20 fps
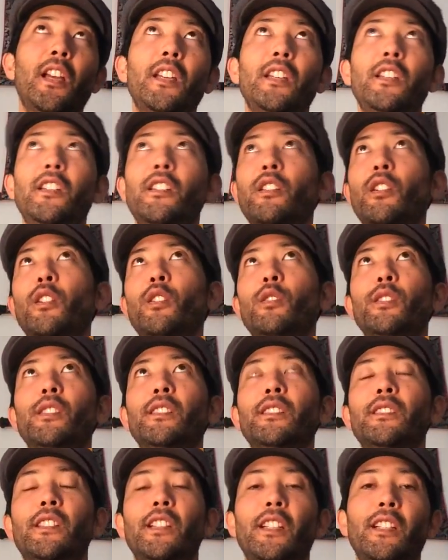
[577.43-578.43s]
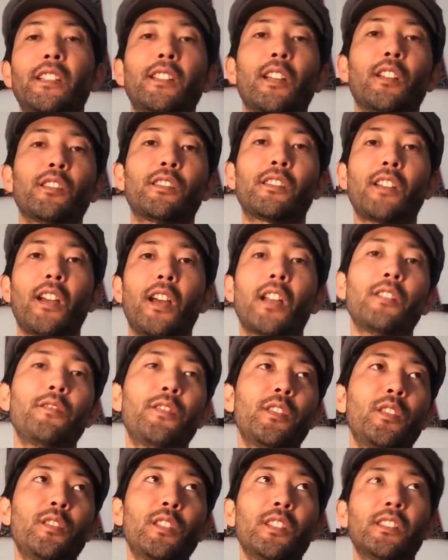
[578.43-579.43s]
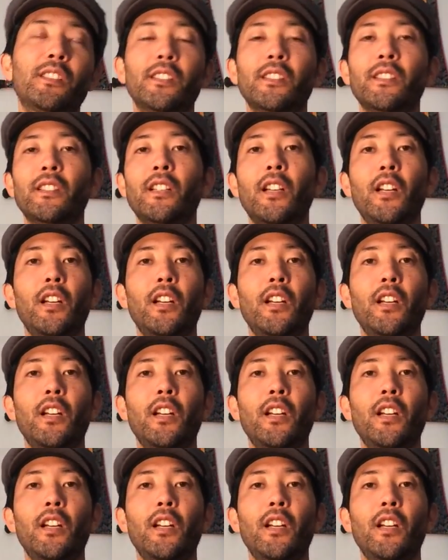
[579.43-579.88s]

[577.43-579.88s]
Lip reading: ego is things outside of you, as in